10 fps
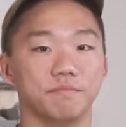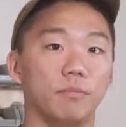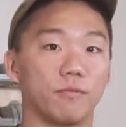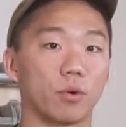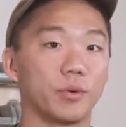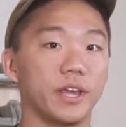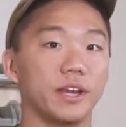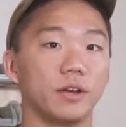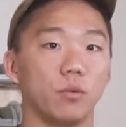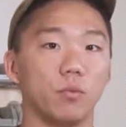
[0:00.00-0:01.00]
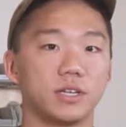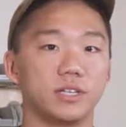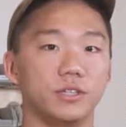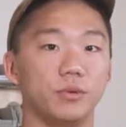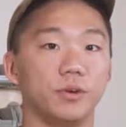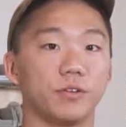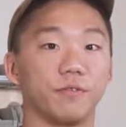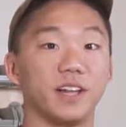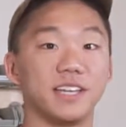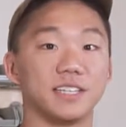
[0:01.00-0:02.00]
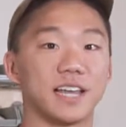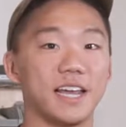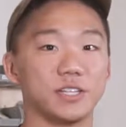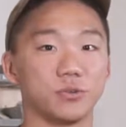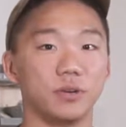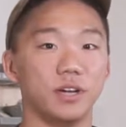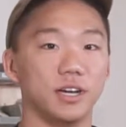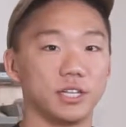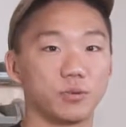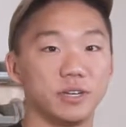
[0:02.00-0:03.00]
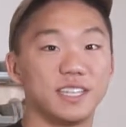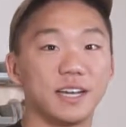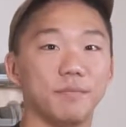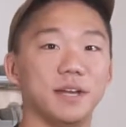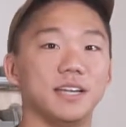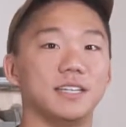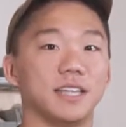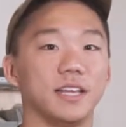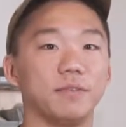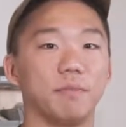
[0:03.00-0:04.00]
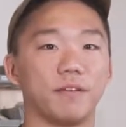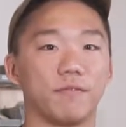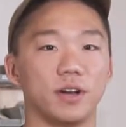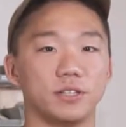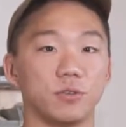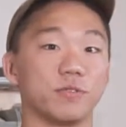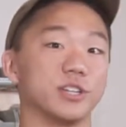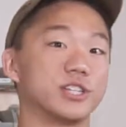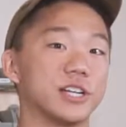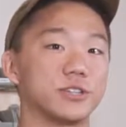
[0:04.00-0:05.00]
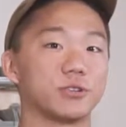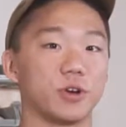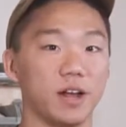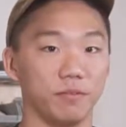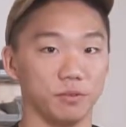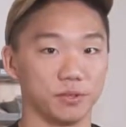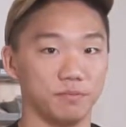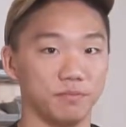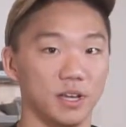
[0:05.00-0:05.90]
Before we get into what to do when your flight gets canceled, I just want to take a minute to thank my friends over at Chester Travels.